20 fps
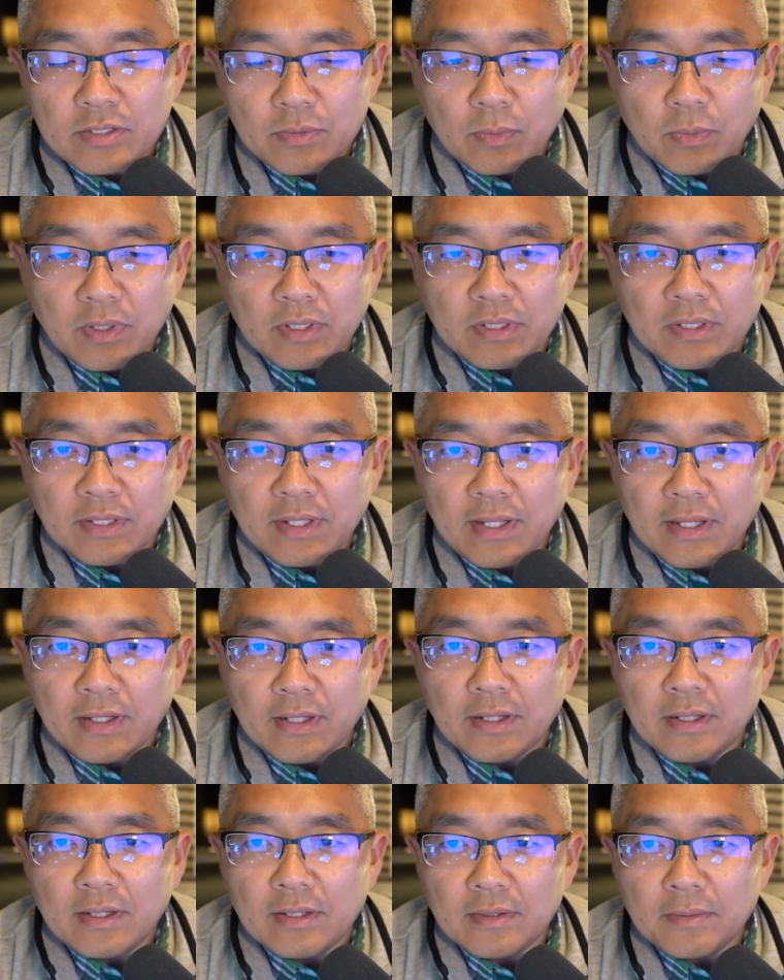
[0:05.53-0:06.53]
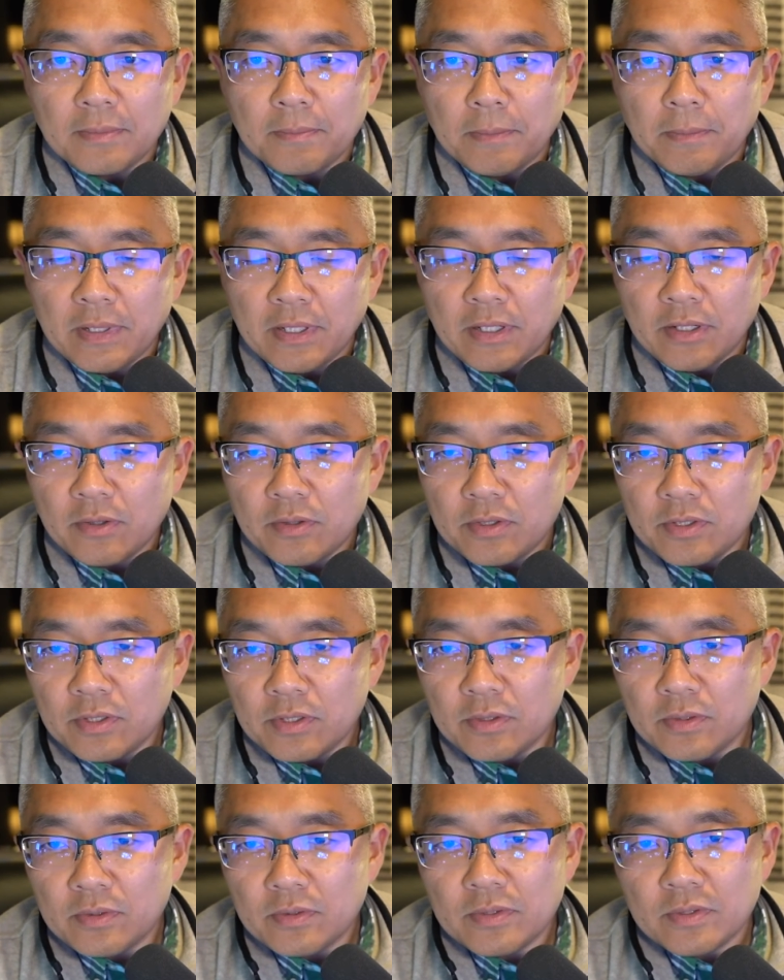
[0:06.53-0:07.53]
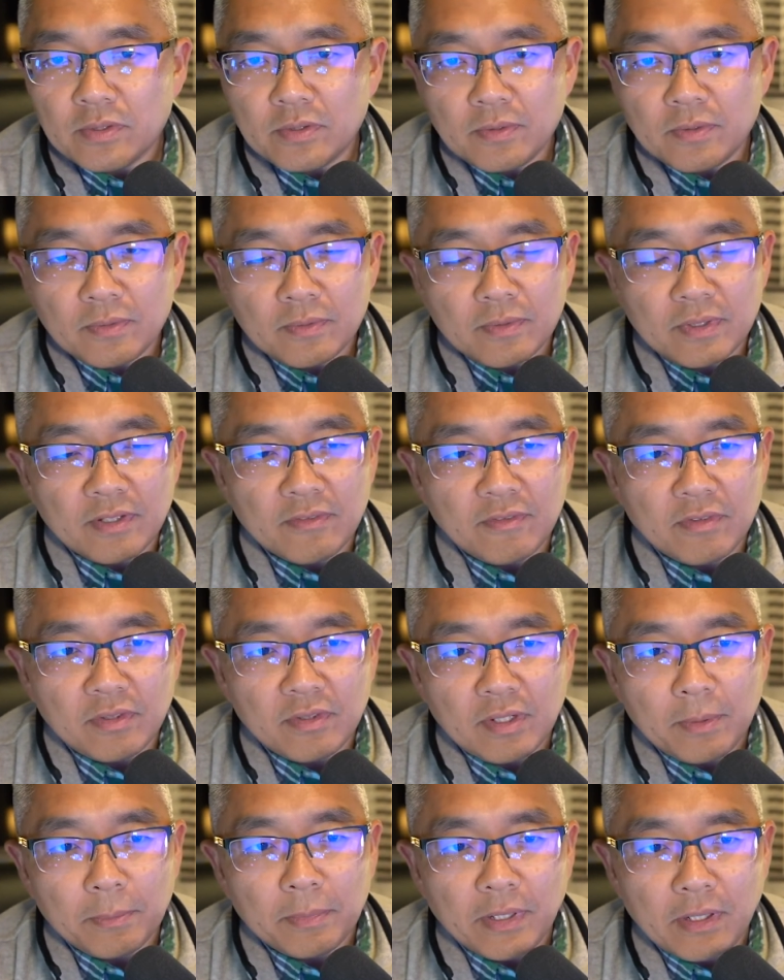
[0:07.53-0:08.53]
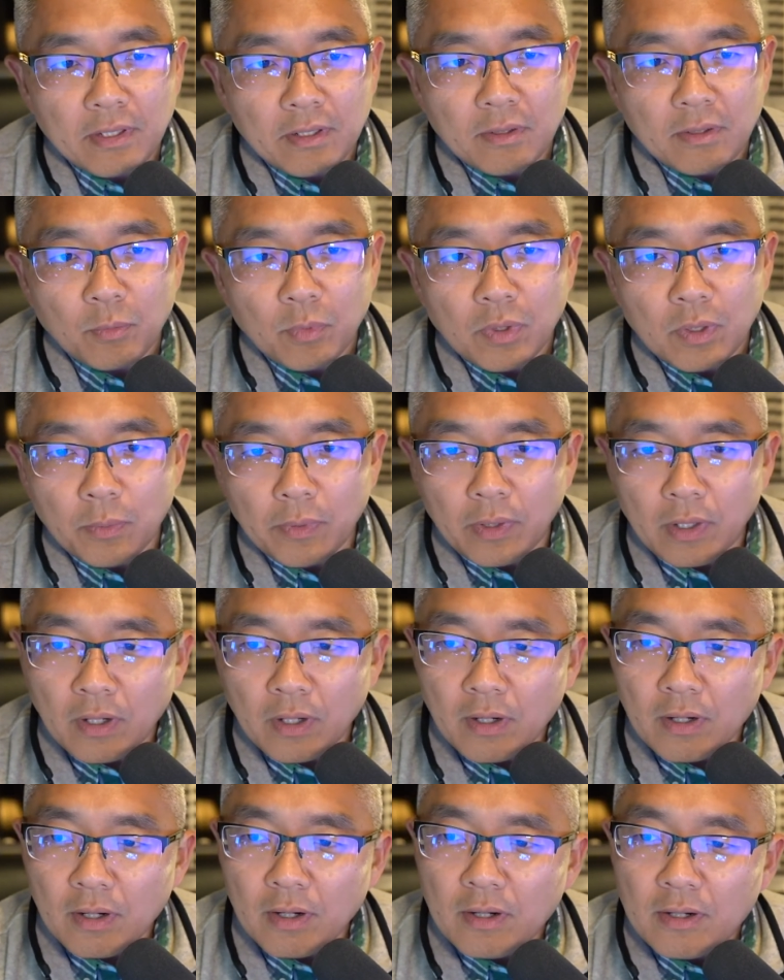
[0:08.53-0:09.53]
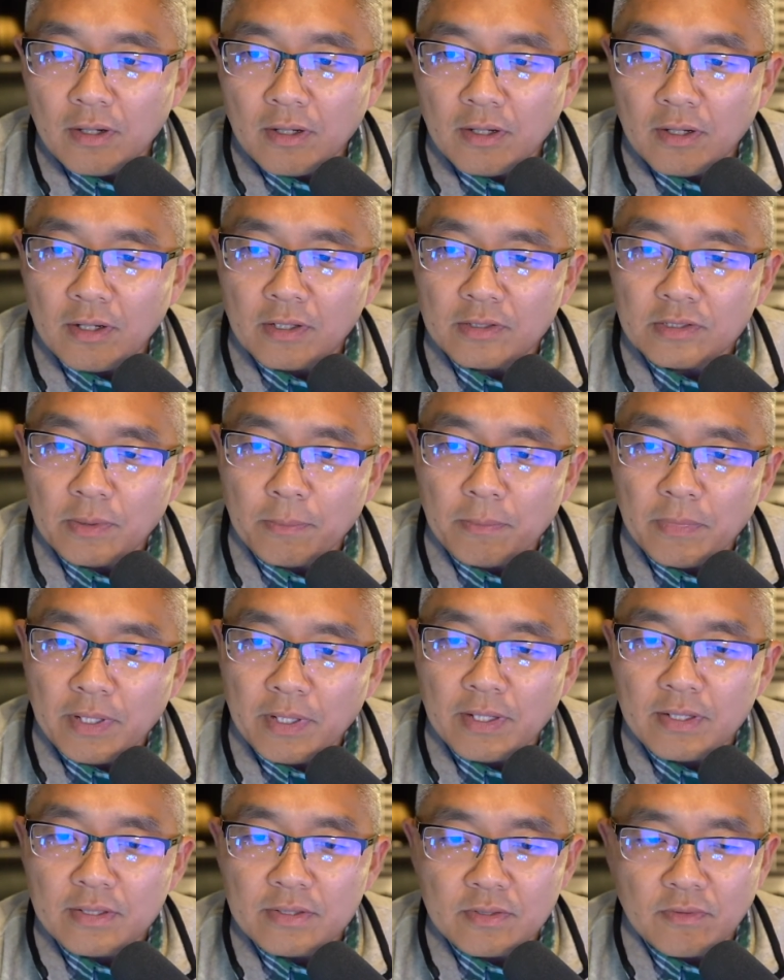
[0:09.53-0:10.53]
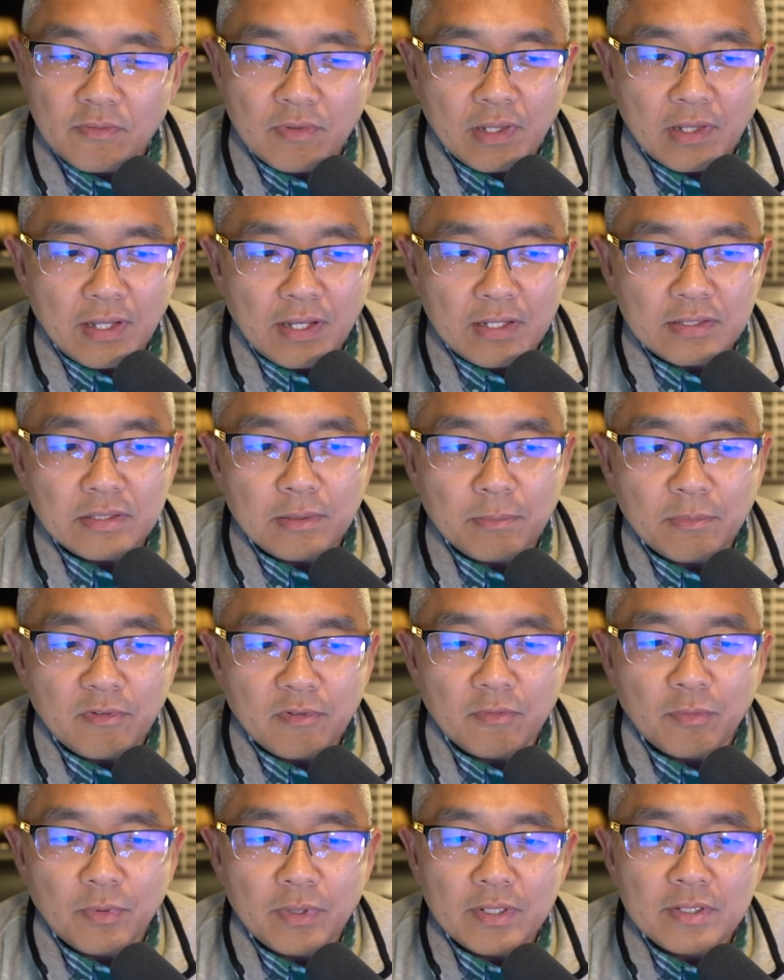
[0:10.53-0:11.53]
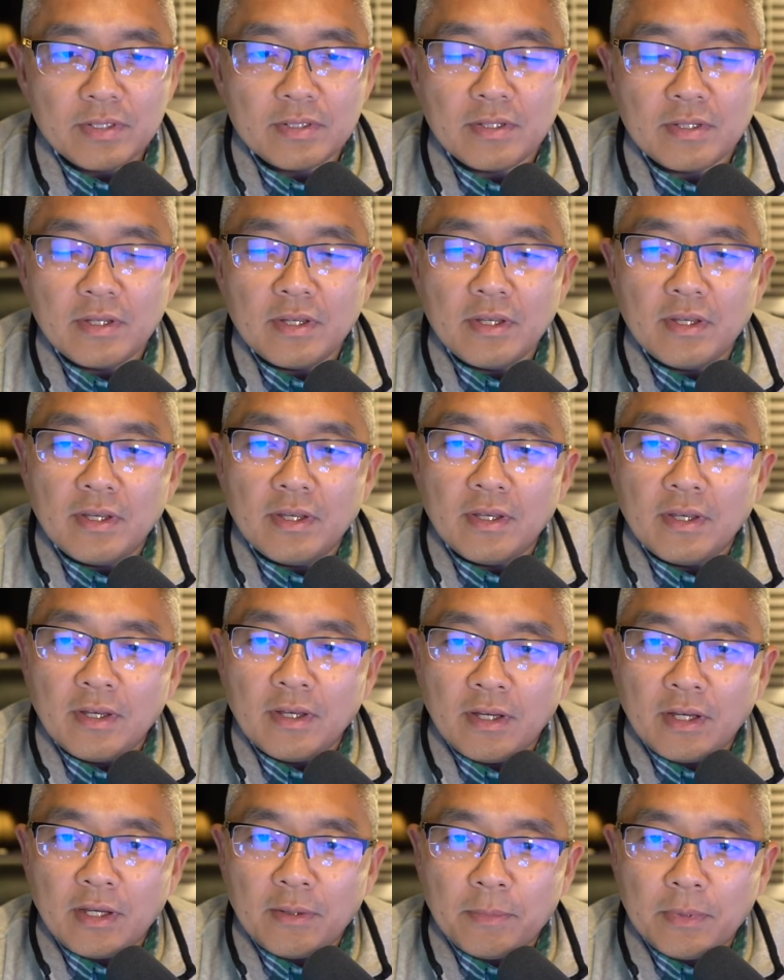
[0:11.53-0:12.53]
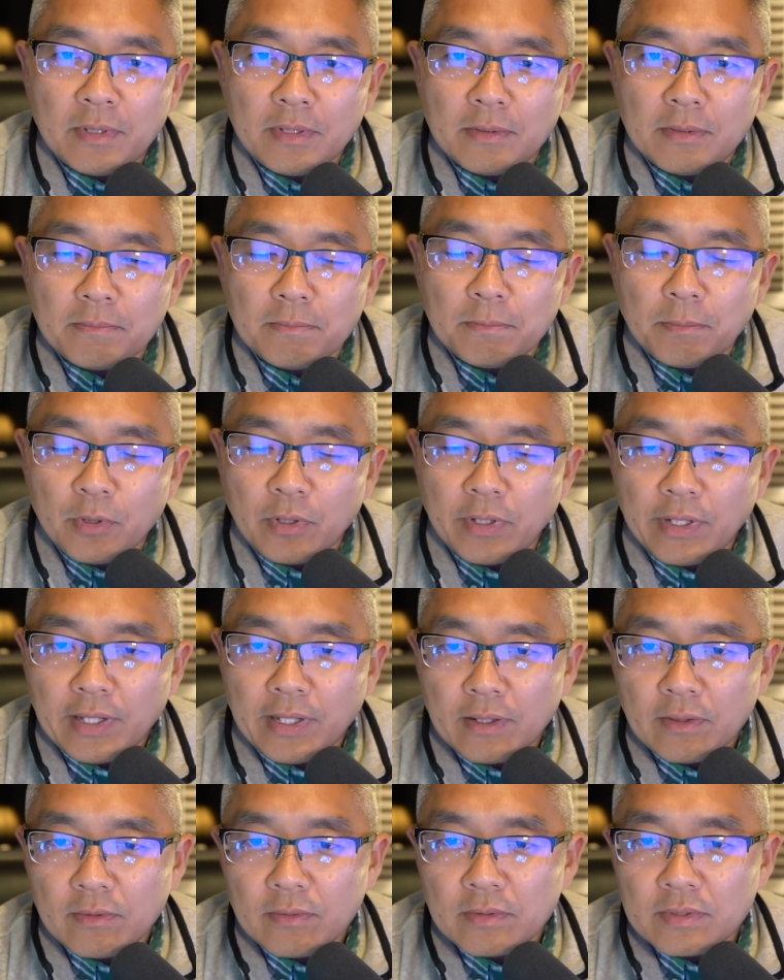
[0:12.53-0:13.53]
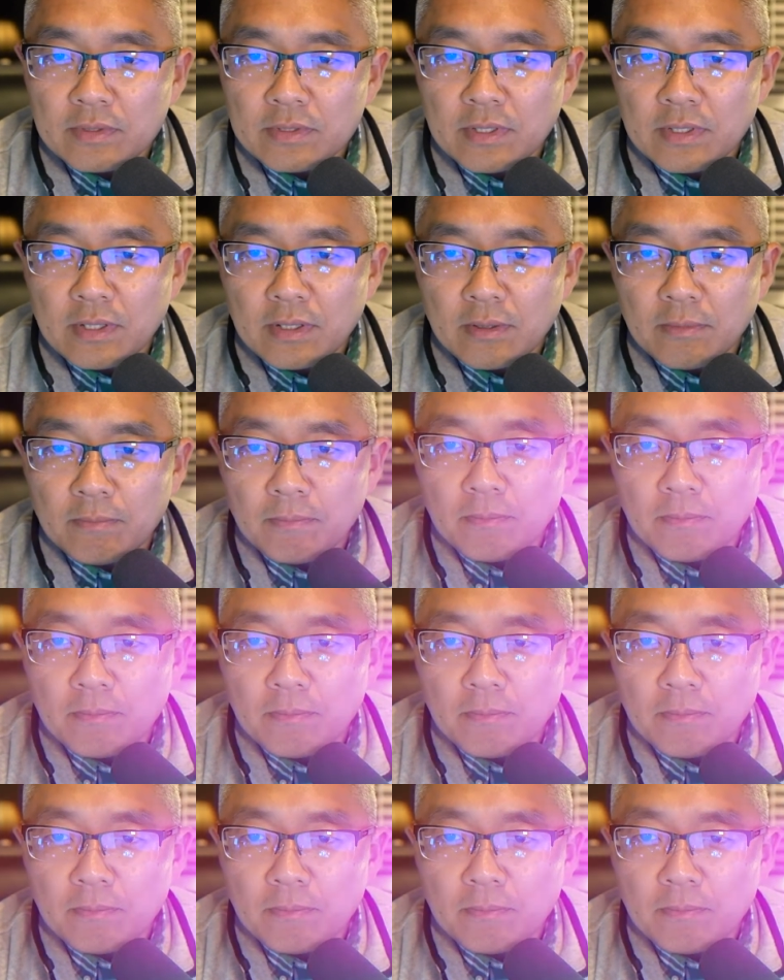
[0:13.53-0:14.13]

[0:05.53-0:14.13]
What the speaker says: wanted to take a minute or two to give you an update on where we are on some things. Over the last number of weeks, I've been putting out some